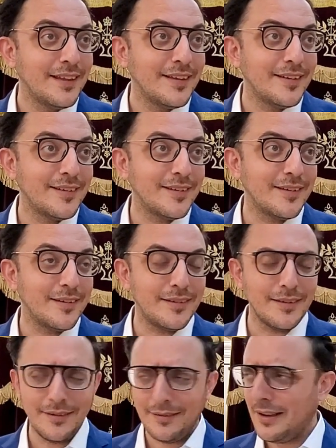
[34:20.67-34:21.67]
So he
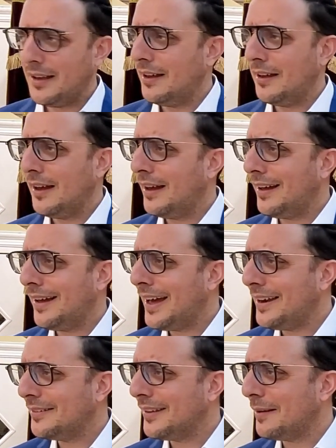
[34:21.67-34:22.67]
said,
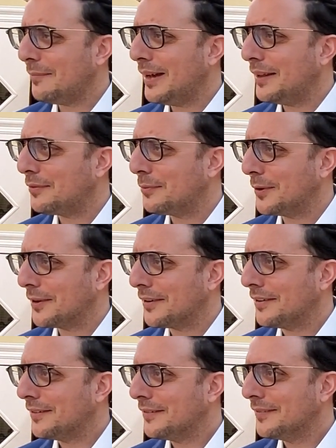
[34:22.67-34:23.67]
how does that math
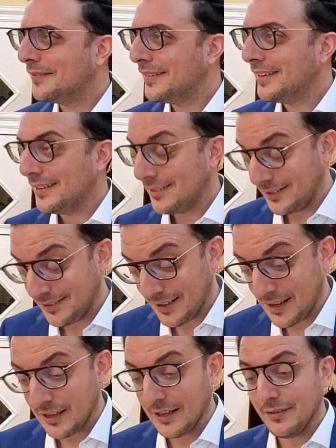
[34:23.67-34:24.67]
work? So he said,
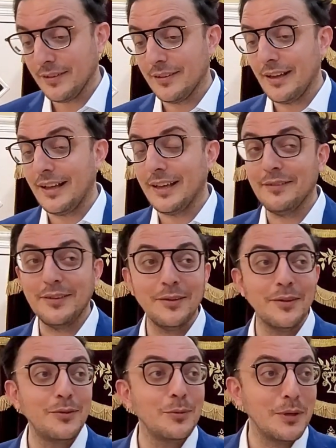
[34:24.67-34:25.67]
I'll give it to
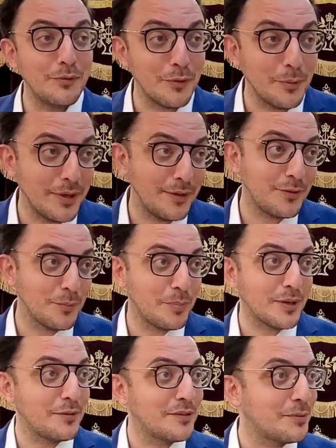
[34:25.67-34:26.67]
you in two different ways. You
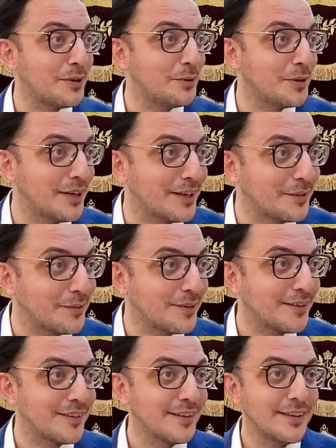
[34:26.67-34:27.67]
pick which way you connect with.
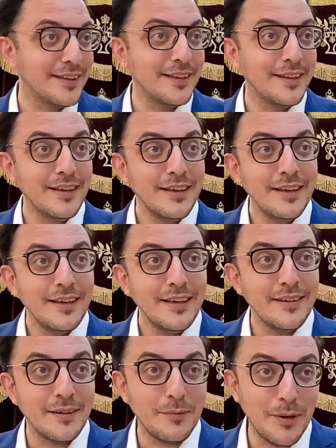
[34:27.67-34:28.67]

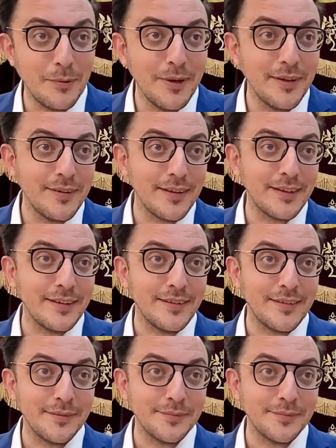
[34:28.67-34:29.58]
He said, one way is like this.